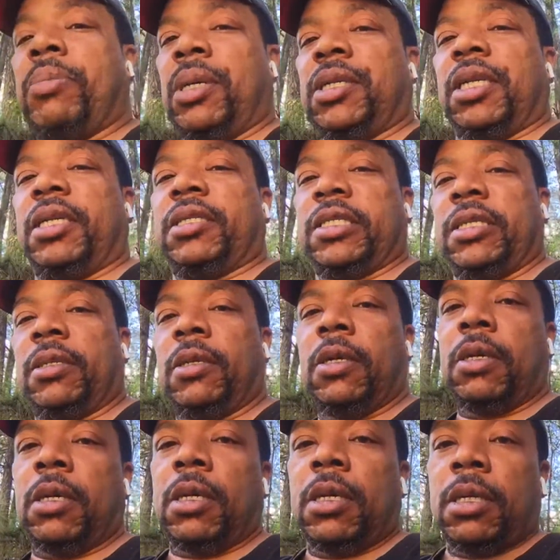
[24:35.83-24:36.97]
bullies.
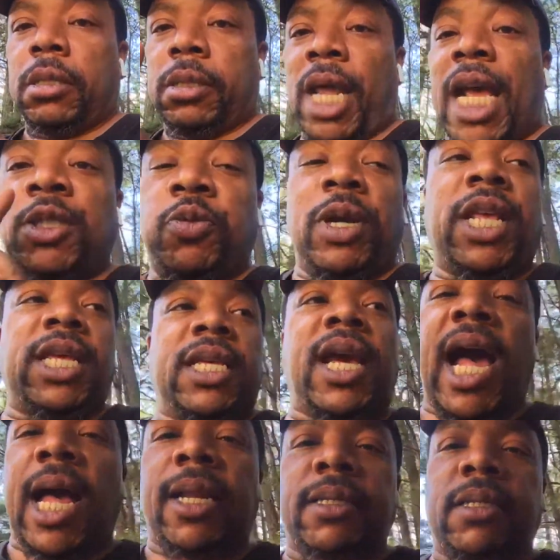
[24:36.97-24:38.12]
That's what he
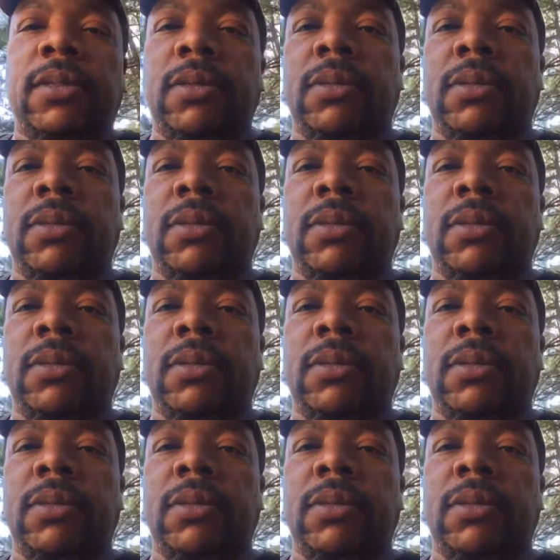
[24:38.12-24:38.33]
got.